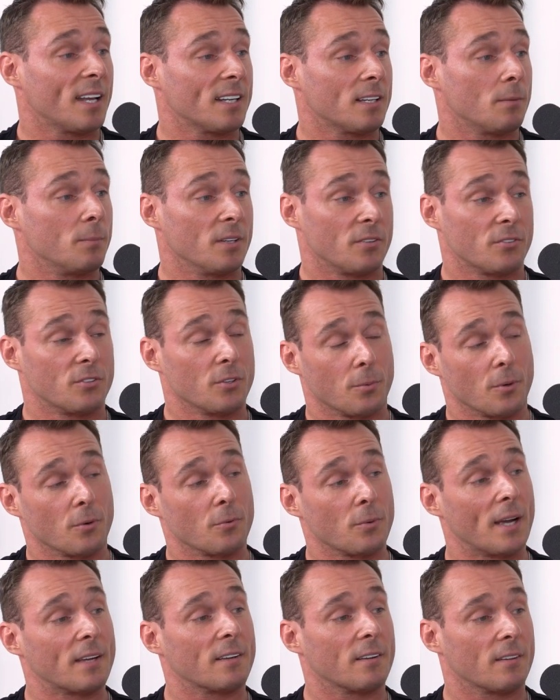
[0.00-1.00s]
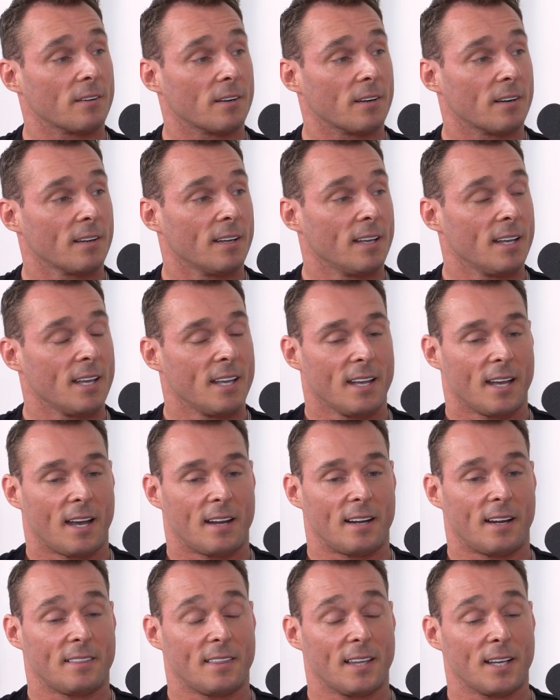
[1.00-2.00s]
that to be super regular.
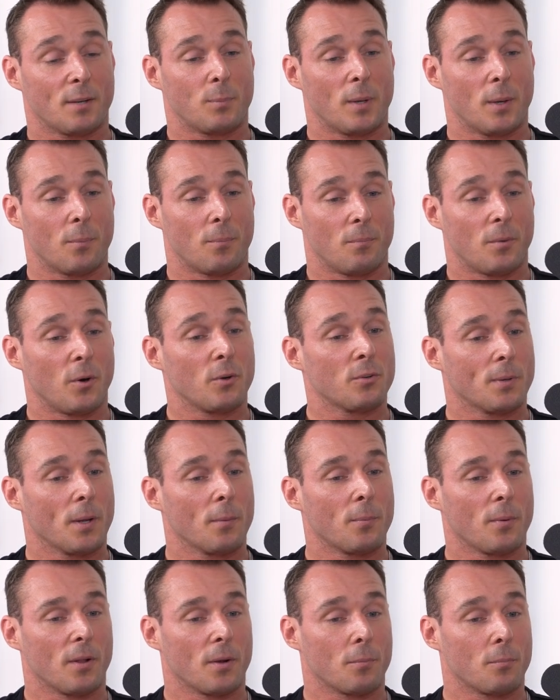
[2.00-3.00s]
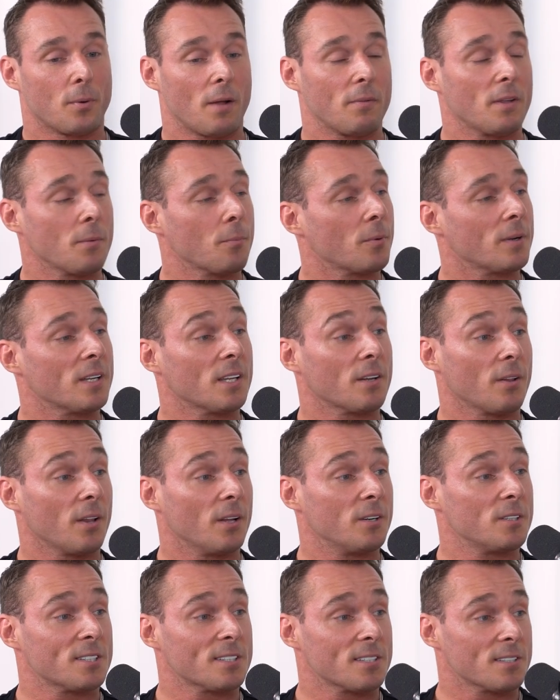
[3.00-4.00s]
And I think most people are probably pretty
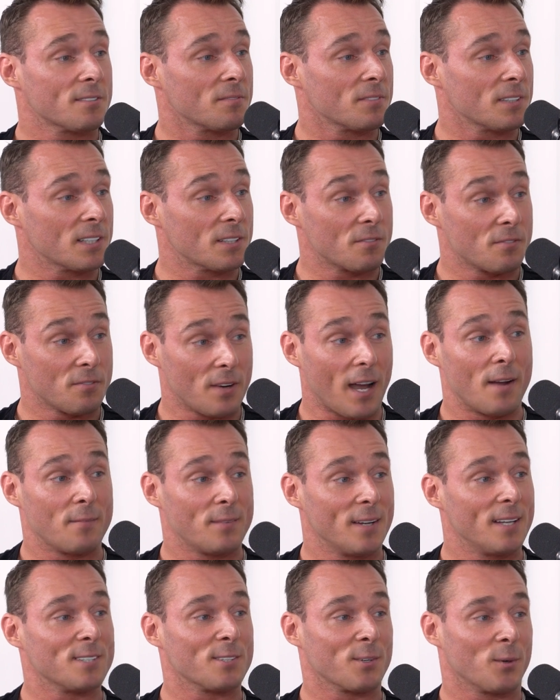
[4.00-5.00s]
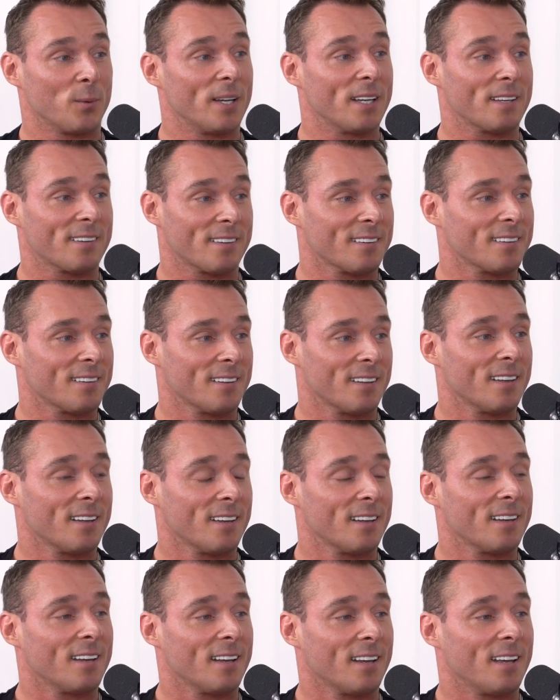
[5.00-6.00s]
close 5 days a week.
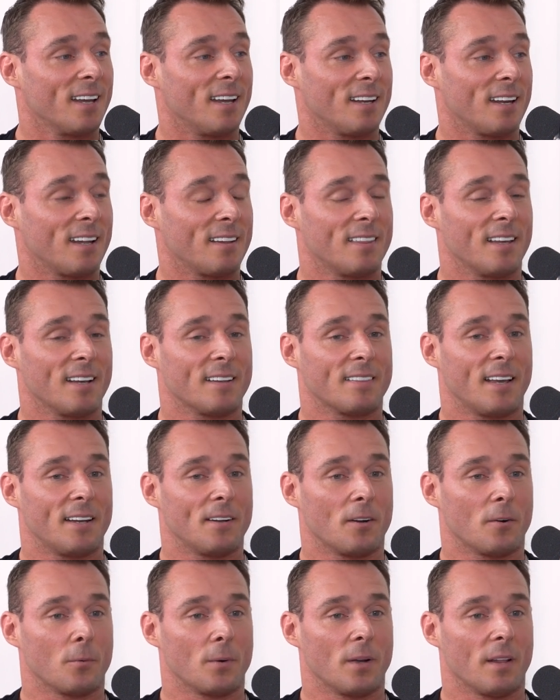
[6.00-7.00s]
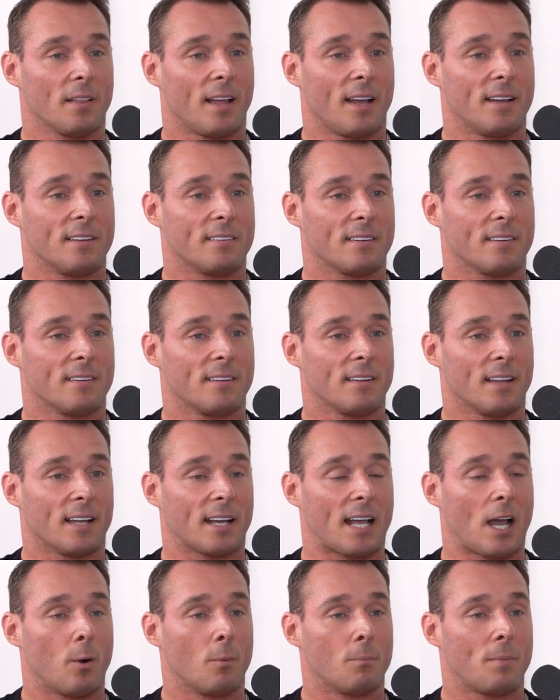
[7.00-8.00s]
And And I think they don't realize
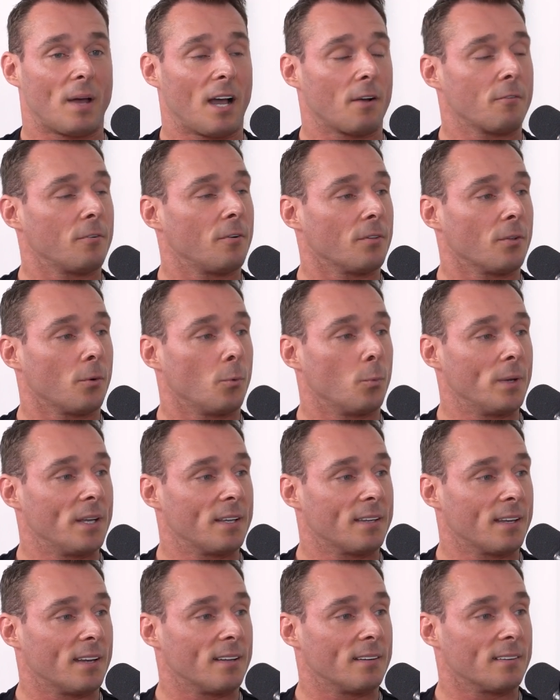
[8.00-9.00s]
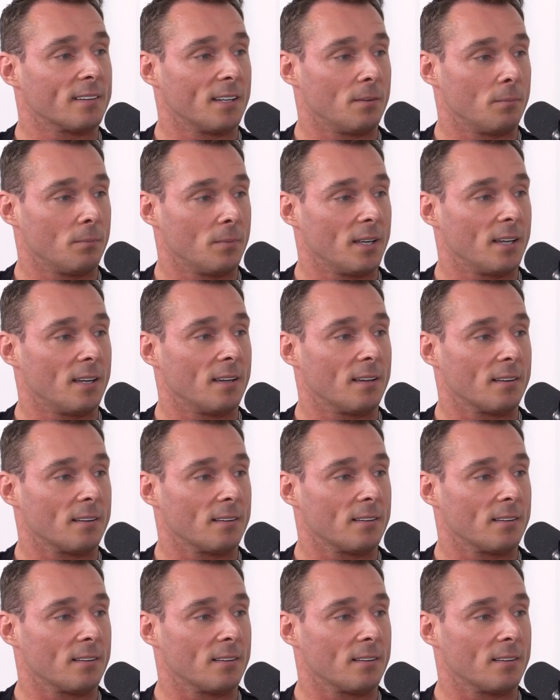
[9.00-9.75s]
like how impactful the weekend can be